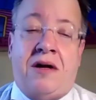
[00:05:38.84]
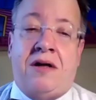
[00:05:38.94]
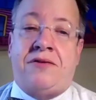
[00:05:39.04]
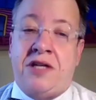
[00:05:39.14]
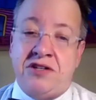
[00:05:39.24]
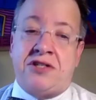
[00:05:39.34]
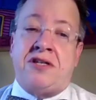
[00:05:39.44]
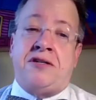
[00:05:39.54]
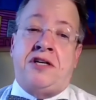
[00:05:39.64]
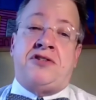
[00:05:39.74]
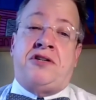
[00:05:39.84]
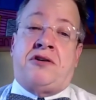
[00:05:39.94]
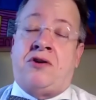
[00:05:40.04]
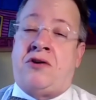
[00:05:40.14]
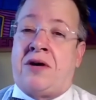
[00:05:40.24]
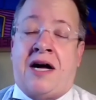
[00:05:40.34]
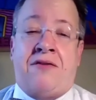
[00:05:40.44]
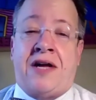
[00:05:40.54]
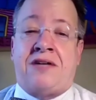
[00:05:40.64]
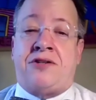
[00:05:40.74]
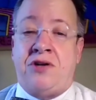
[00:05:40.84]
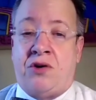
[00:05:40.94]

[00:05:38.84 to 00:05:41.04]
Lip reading: This year alone, I have had 2